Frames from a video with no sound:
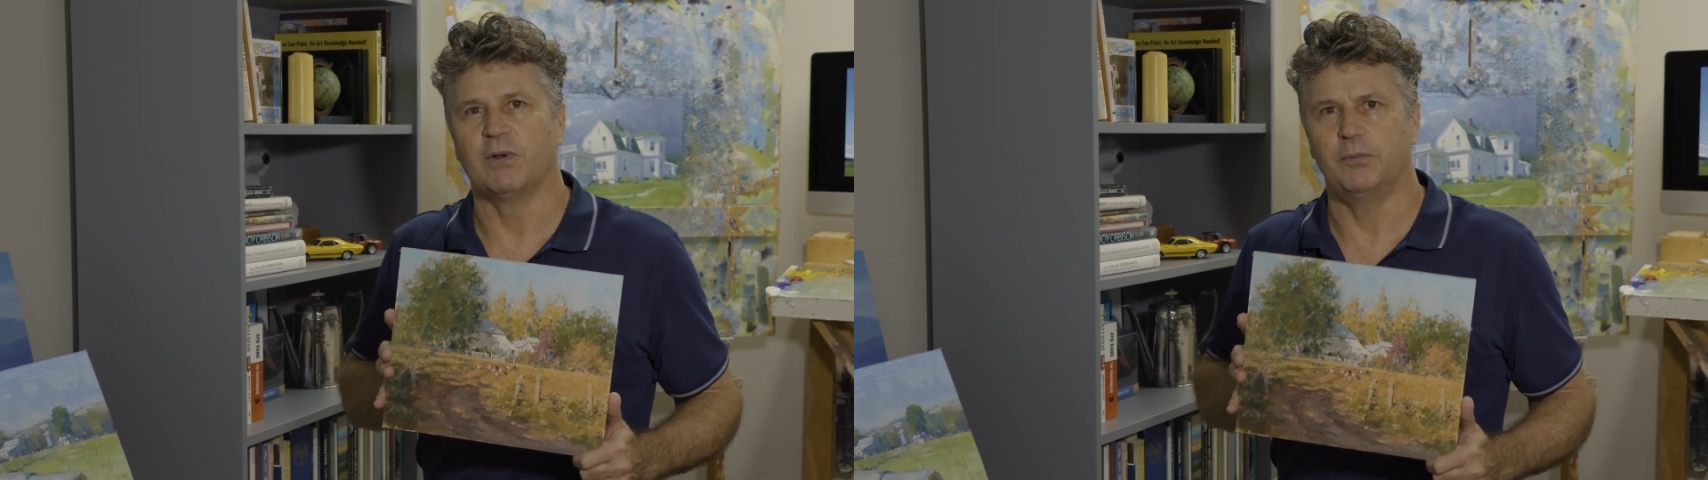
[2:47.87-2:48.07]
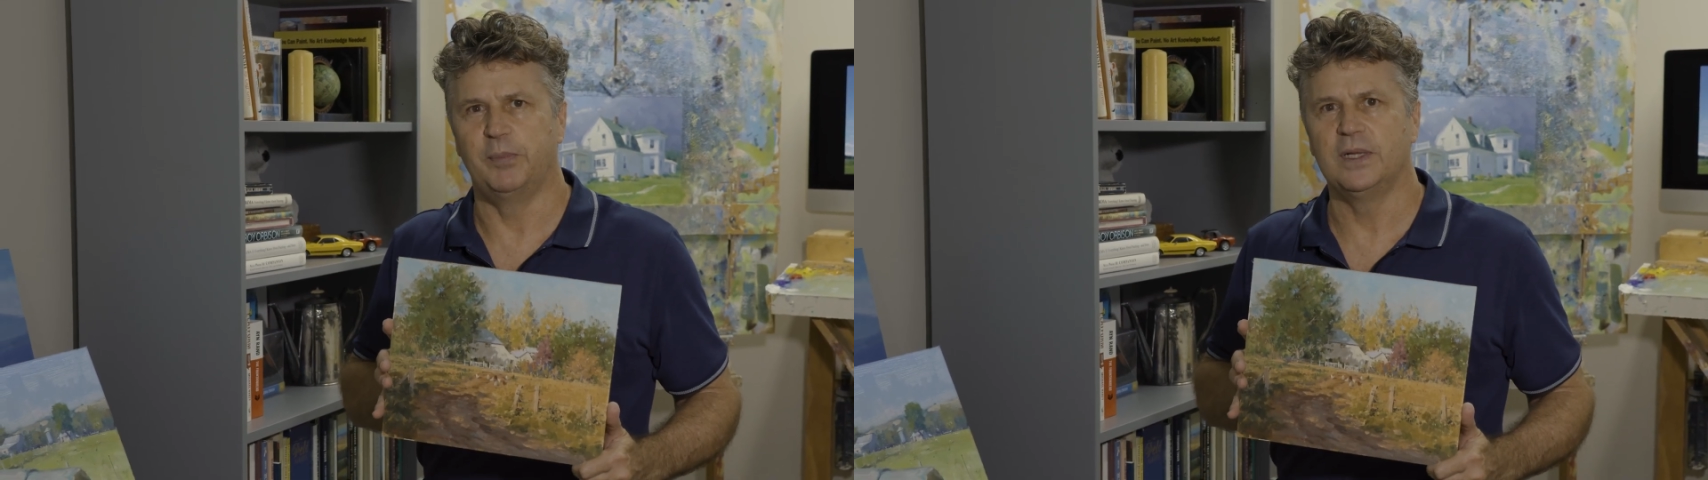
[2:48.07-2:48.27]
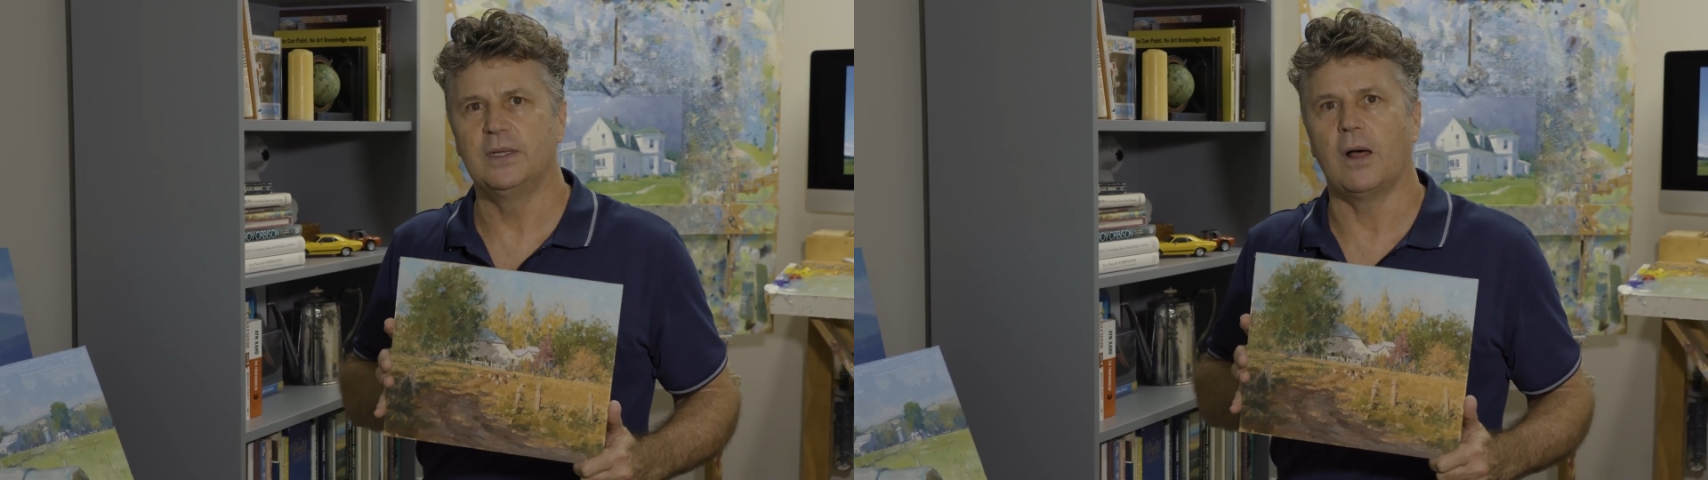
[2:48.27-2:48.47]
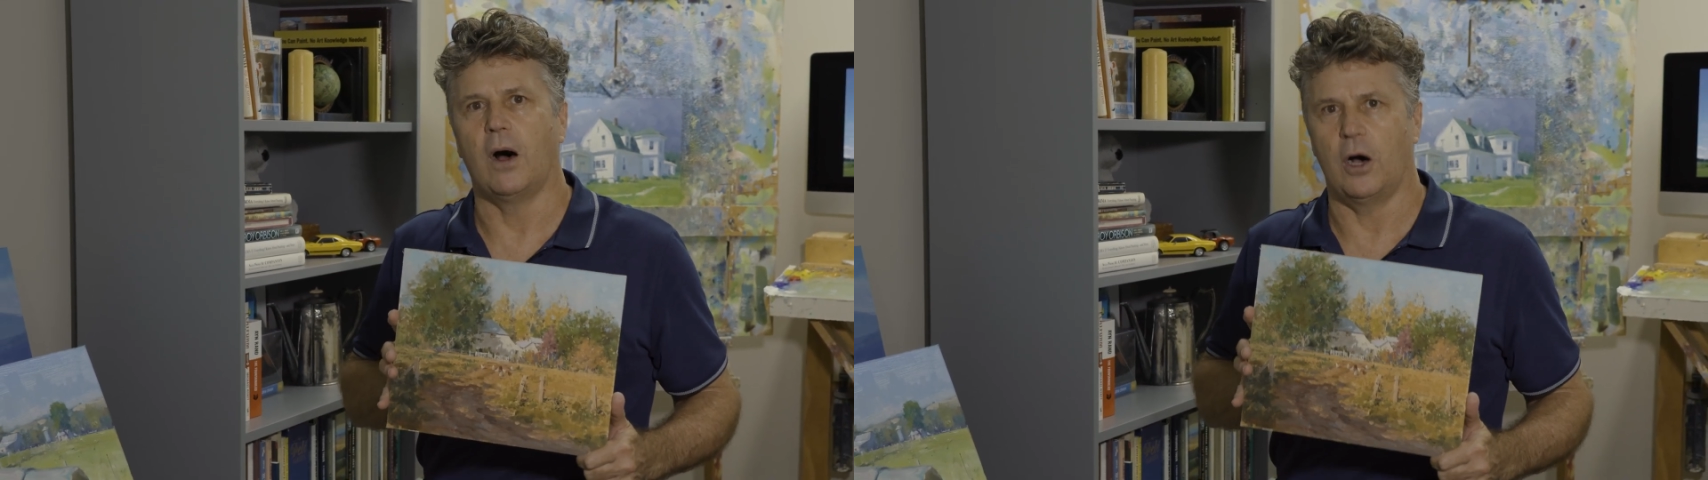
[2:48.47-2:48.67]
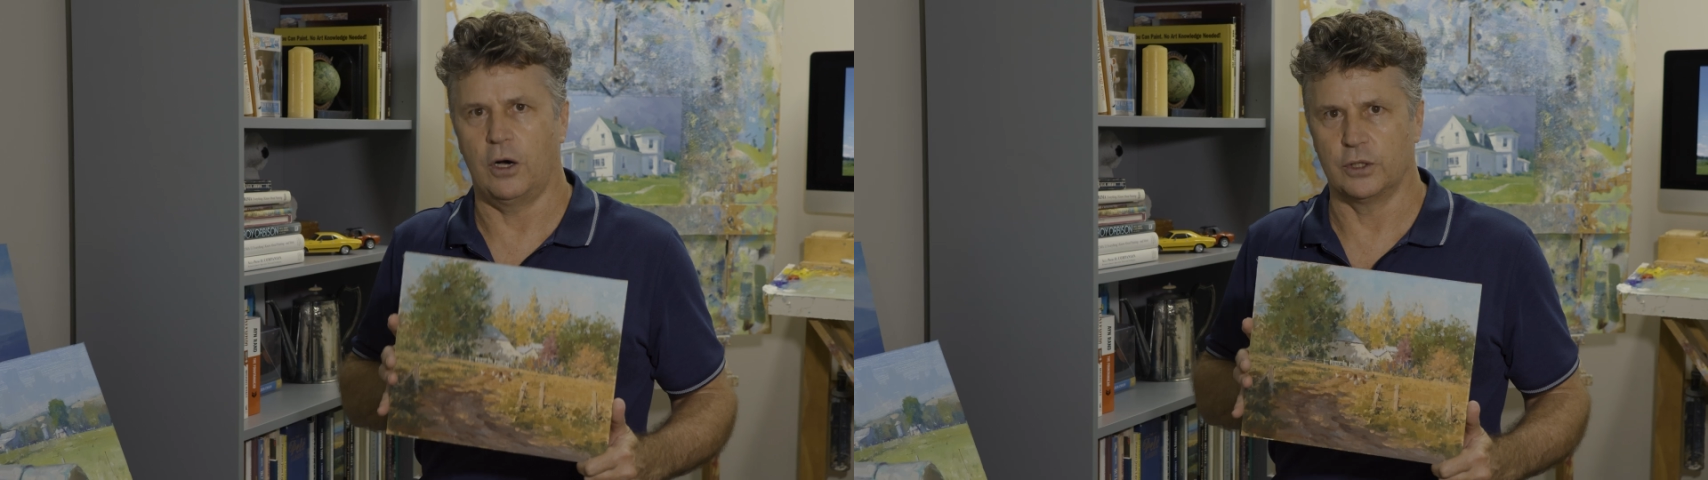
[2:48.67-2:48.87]
of Bill
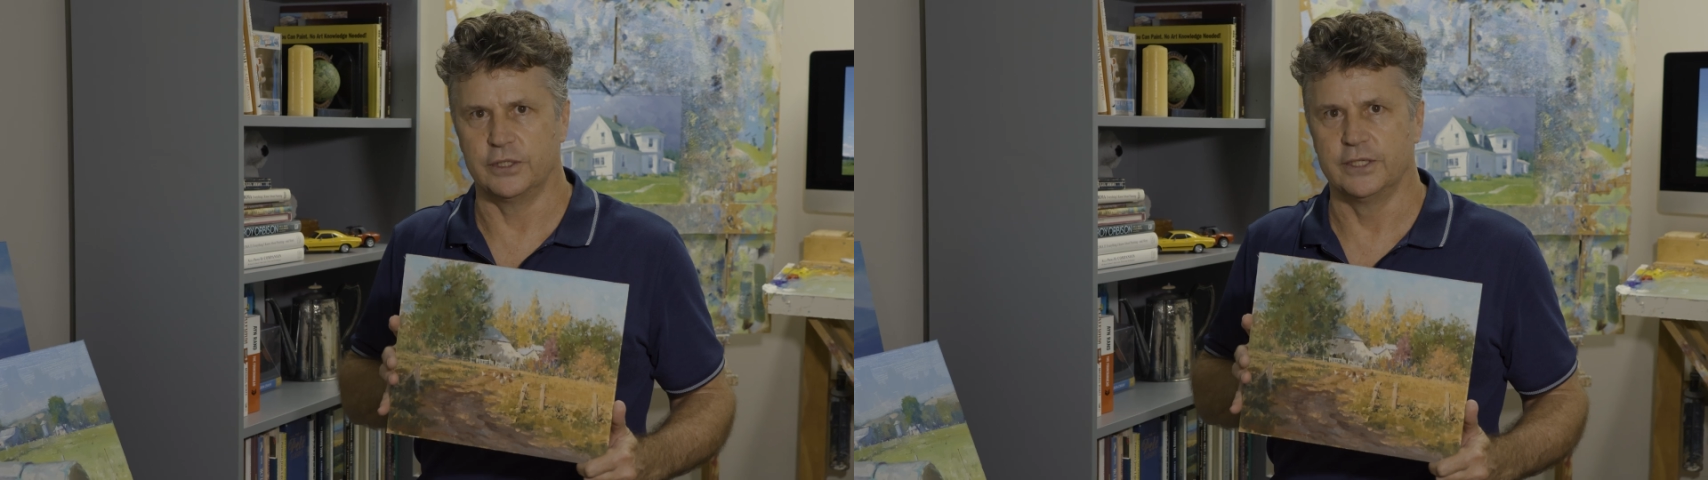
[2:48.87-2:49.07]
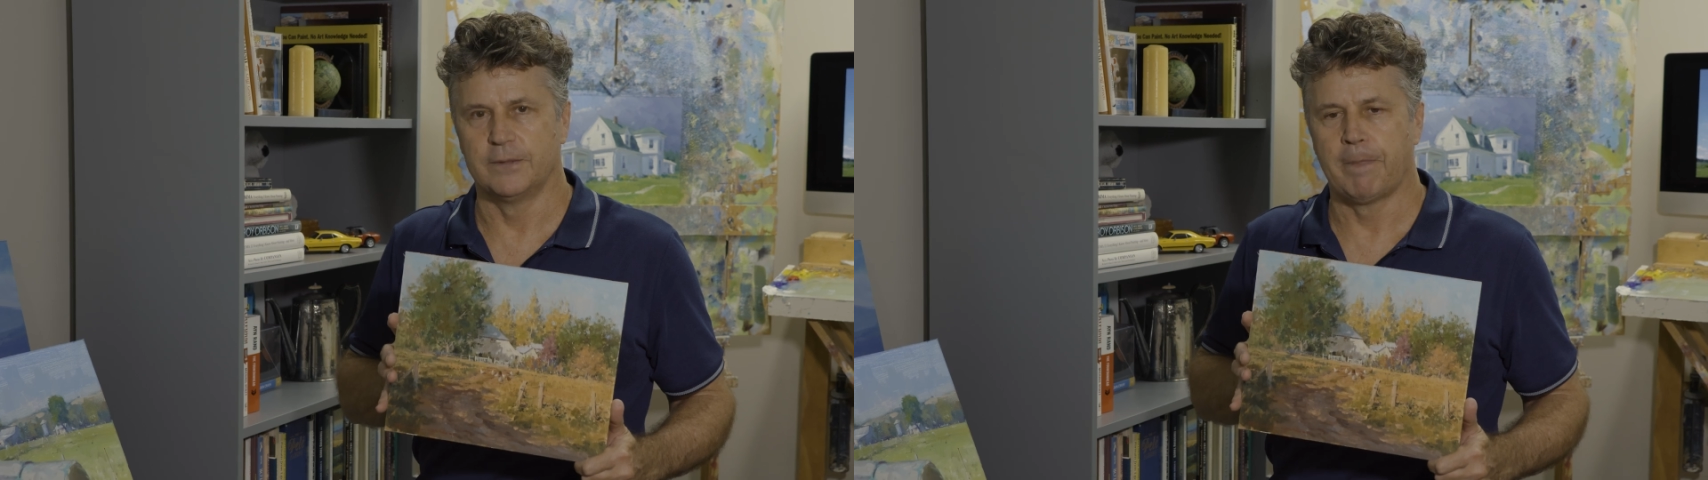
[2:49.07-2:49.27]
Odd.